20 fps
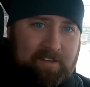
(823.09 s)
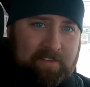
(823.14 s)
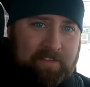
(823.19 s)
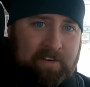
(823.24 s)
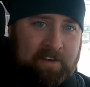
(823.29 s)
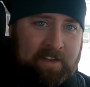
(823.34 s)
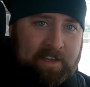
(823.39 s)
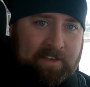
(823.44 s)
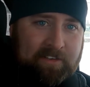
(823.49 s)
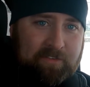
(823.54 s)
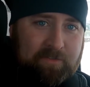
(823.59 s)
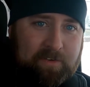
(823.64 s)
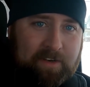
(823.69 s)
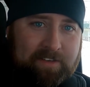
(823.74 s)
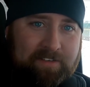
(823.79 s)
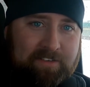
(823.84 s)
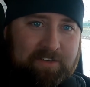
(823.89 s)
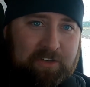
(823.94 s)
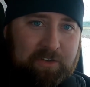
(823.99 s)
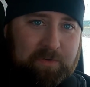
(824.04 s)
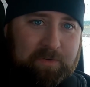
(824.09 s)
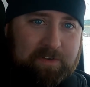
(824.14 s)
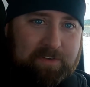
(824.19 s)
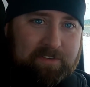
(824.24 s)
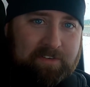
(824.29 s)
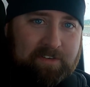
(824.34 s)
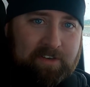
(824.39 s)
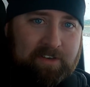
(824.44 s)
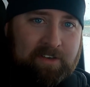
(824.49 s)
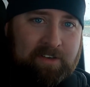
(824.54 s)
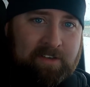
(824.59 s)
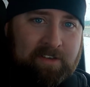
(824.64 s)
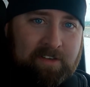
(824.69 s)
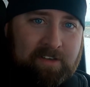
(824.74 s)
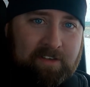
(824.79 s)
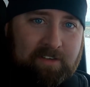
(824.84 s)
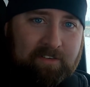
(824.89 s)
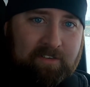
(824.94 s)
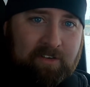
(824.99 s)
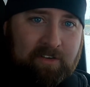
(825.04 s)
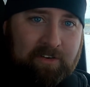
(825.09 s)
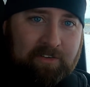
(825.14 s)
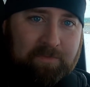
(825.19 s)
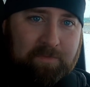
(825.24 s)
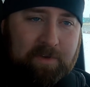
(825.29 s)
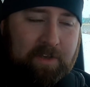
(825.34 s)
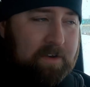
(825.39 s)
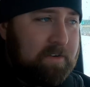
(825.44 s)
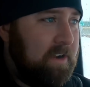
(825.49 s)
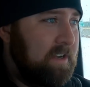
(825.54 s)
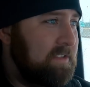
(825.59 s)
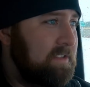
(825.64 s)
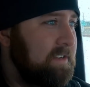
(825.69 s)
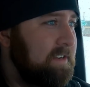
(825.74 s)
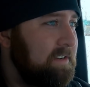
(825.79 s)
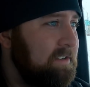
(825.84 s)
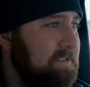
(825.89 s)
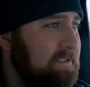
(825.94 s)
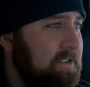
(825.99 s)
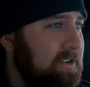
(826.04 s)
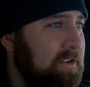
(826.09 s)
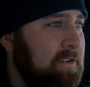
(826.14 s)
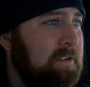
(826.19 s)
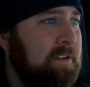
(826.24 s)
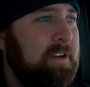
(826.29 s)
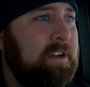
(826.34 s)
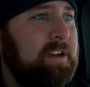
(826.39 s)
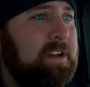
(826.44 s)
The next rescue is on his way right there, so